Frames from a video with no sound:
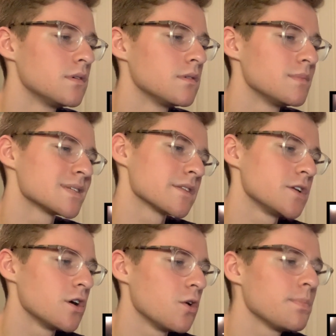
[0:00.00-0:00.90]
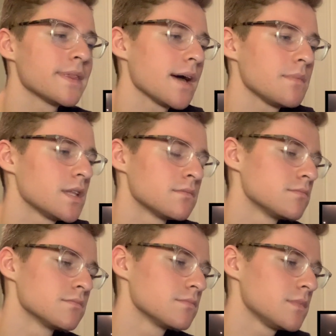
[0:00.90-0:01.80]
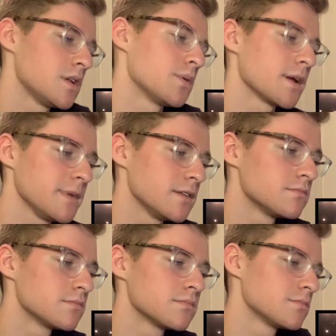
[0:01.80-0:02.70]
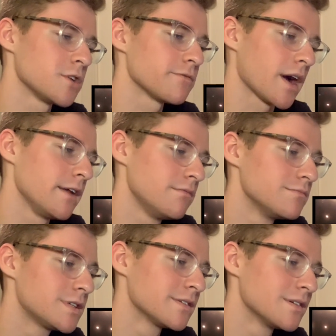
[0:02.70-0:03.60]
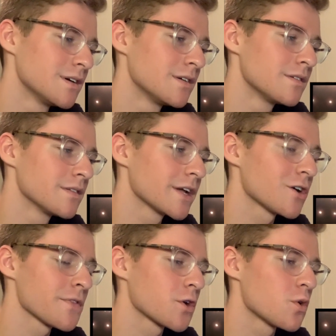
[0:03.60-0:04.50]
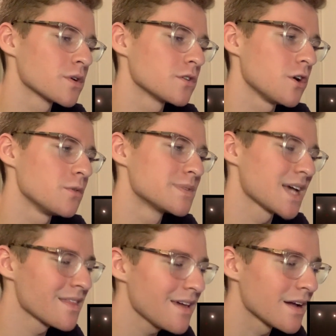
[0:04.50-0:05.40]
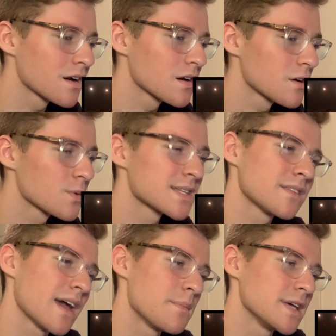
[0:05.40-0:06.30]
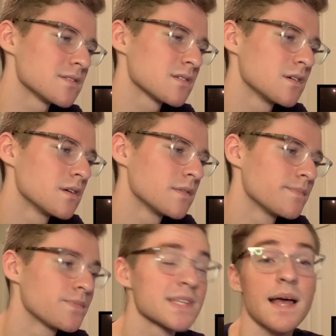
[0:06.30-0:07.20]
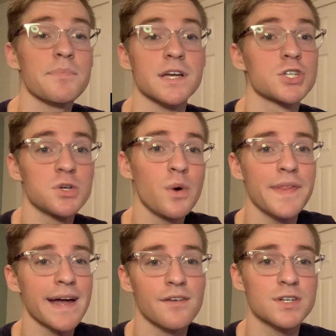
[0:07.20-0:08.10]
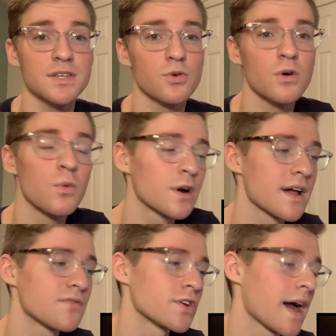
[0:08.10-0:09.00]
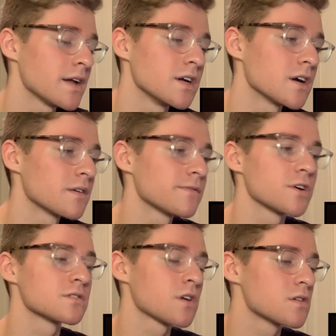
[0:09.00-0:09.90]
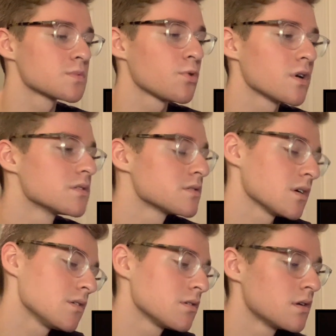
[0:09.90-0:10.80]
Missed the note, but I mean, you know what I mean. You're fine. Like you're at the Golden Globes, I think. Or was it the Emmys? Something. She won like every single award ever that year for A Star Is Born, so